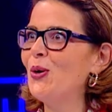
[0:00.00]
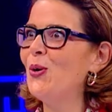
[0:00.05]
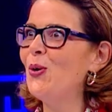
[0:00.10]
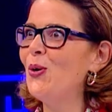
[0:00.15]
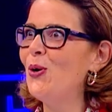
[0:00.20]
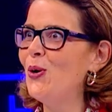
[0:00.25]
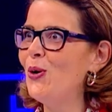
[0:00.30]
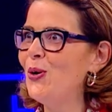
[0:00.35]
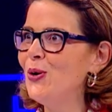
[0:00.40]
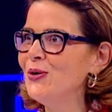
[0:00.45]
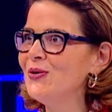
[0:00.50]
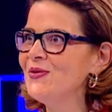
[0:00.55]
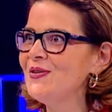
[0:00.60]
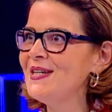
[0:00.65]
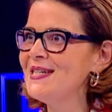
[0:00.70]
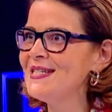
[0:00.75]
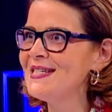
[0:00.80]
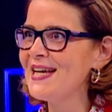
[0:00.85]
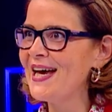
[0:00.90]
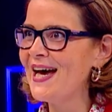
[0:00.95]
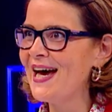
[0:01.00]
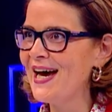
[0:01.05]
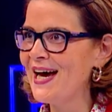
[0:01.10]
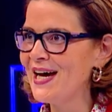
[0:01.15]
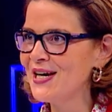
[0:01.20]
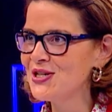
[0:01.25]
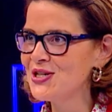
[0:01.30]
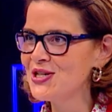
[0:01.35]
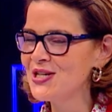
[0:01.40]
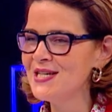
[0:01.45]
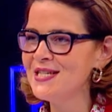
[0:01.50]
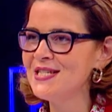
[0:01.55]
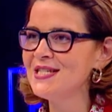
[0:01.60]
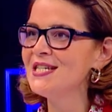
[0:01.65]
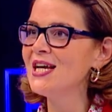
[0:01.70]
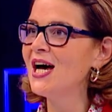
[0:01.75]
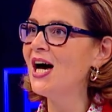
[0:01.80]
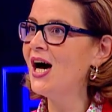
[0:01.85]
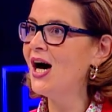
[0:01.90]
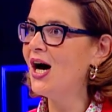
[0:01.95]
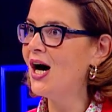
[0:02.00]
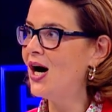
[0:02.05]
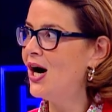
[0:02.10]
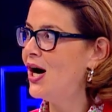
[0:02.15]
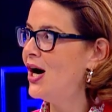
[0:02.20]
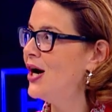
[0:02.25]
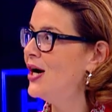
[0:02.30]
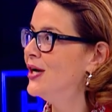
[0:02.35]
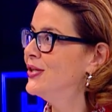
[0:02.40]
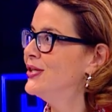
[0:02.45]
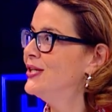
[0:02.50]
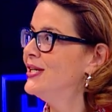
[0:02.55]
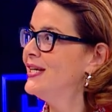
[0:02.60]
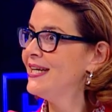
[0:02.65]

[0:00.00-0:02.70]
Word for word: all these actions on